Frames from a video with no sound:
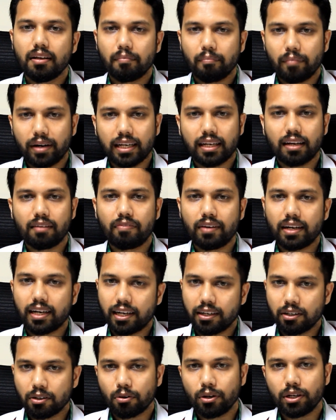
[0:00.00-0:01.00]
medical field
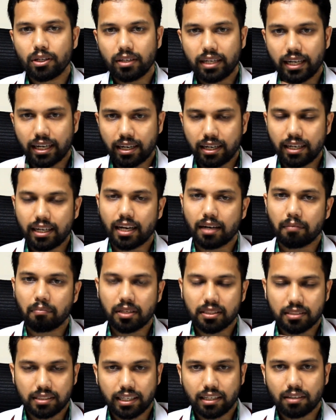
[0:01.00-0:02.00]
and you're going to take any
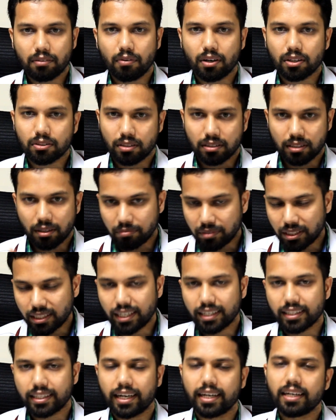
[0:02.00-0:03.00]
administrative works or something
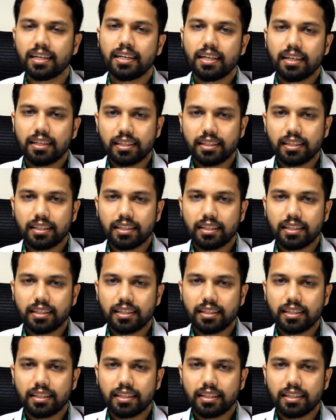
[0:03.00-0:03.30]
like that.